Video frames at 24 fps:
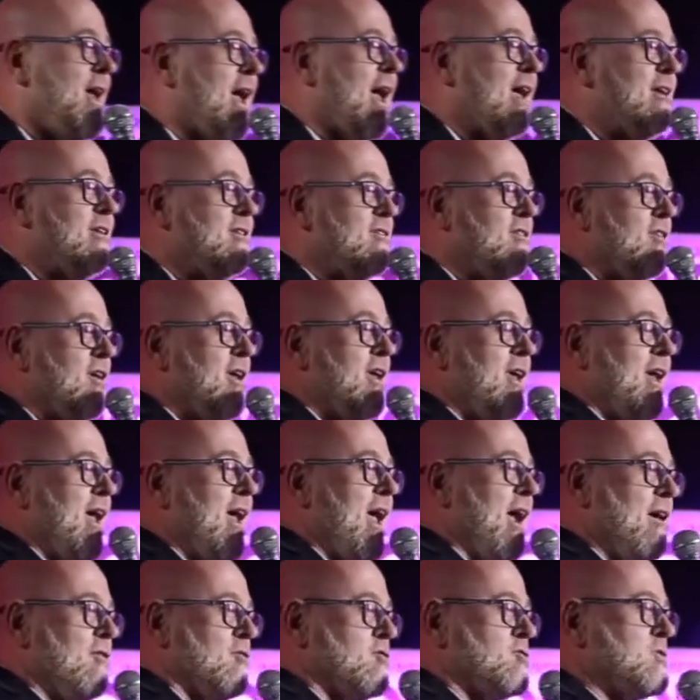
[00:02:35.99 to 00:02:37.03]
and
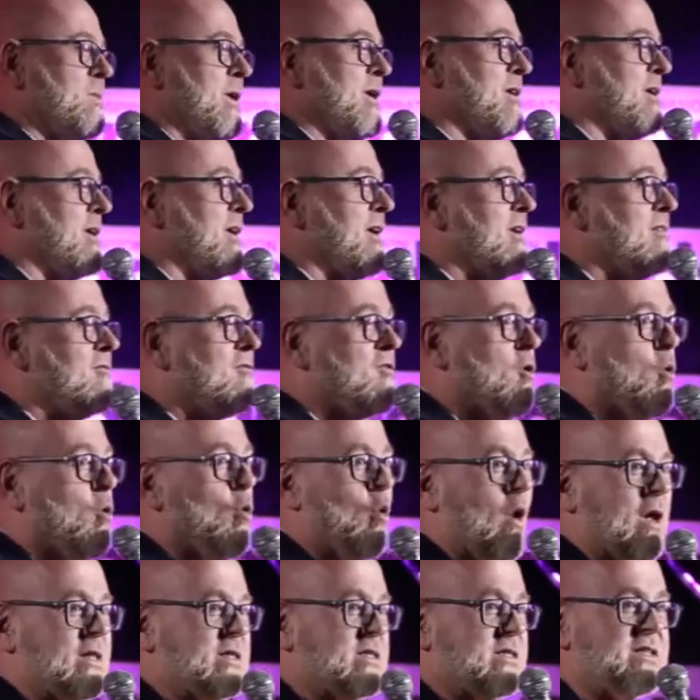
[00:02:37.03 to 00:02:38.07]
Arrow's been on for
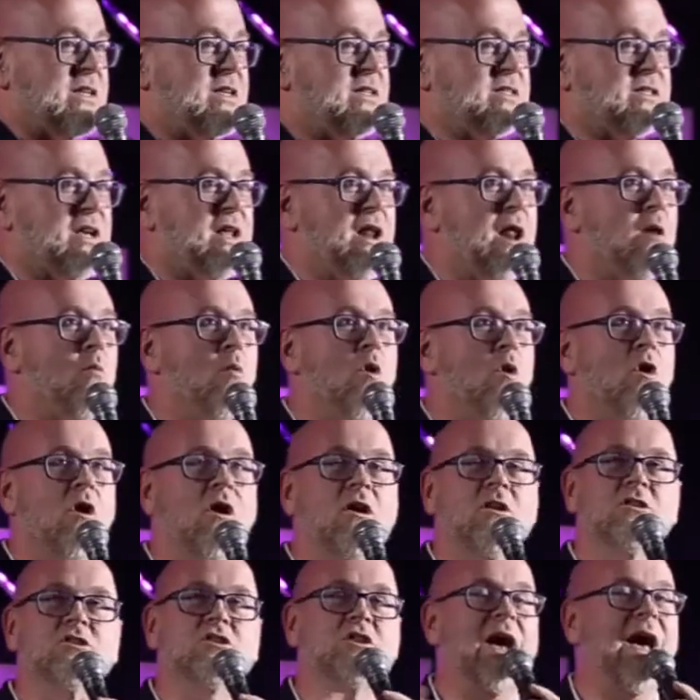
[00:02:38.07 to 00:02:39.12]
one season, and we're
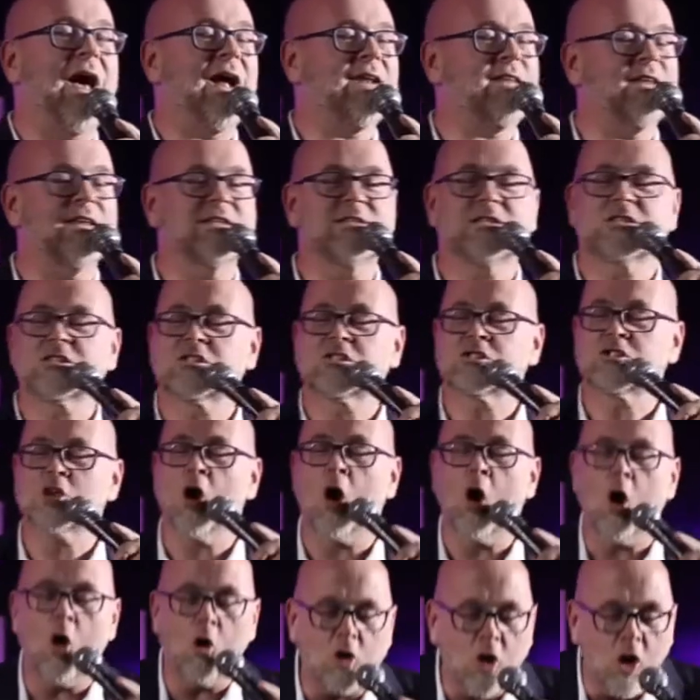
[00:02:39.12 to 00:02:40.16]
all jacked. It's
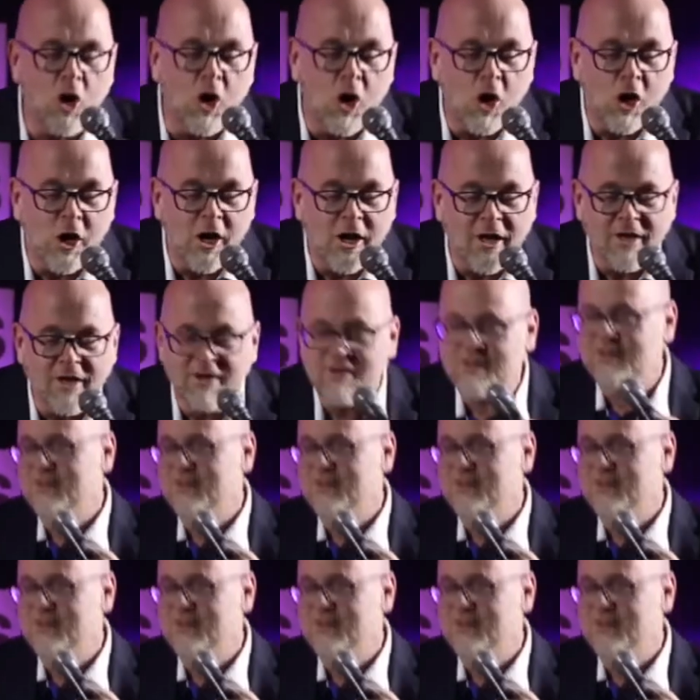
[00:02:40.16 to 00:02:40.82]
so good.